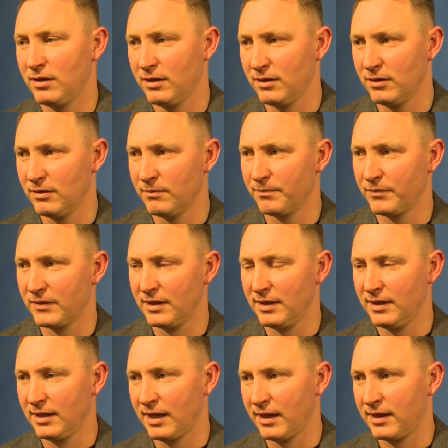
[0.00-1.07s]

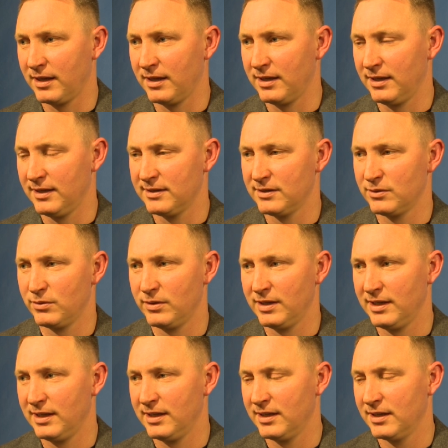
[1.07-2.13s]
I think he's
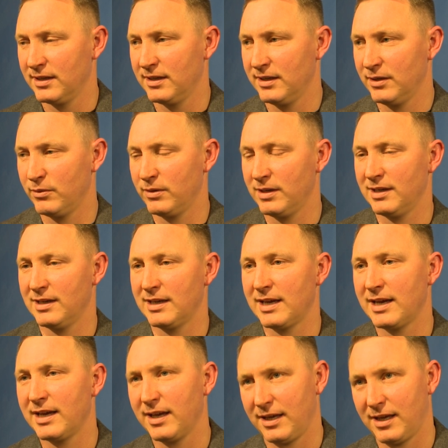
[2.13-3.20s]
really
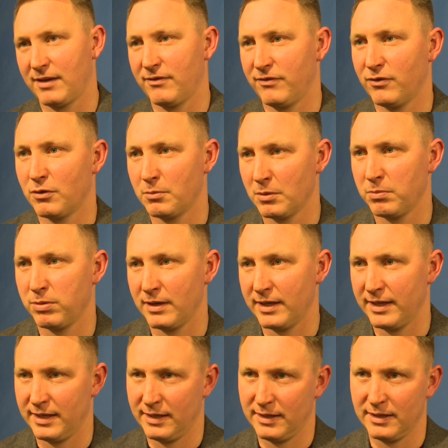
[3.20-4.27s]
like former
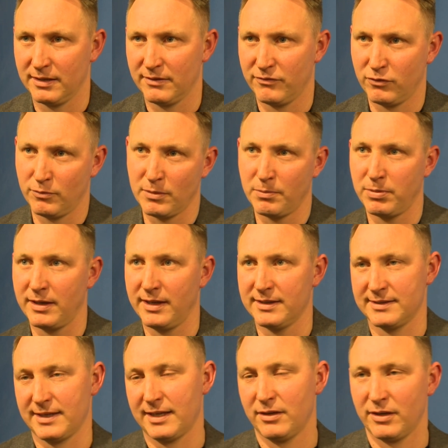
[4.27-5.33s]

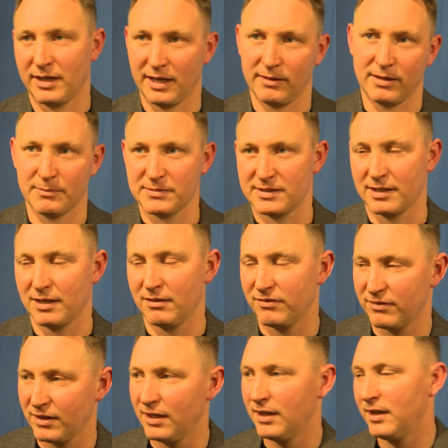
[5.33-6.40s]
players educate
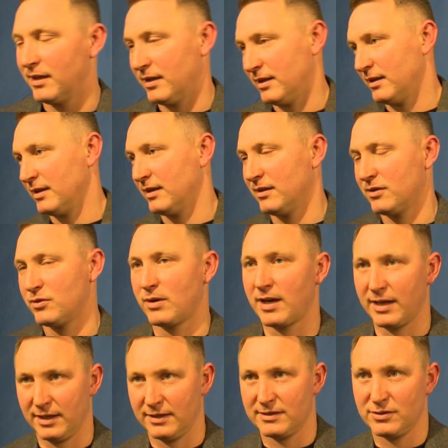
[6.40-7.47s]
themselves and then
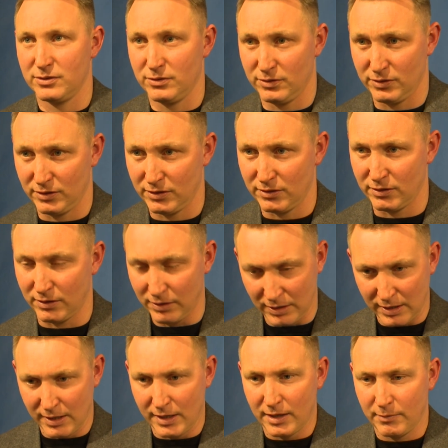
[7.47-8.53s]
trying to
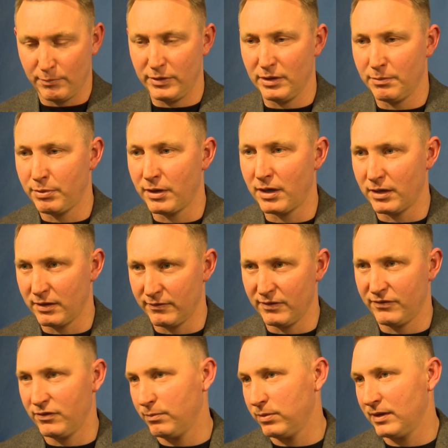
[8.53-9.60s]
be a part of the
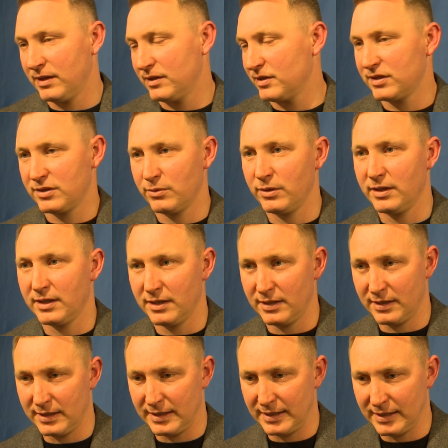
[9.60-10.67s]
football industry
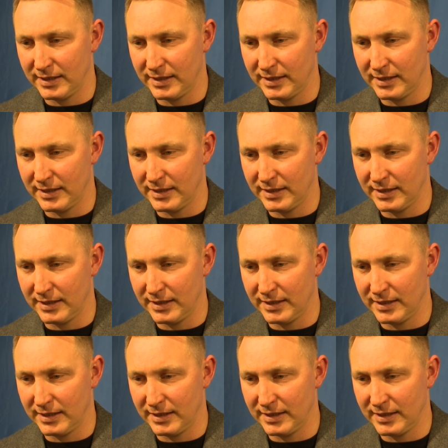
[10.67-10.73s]
and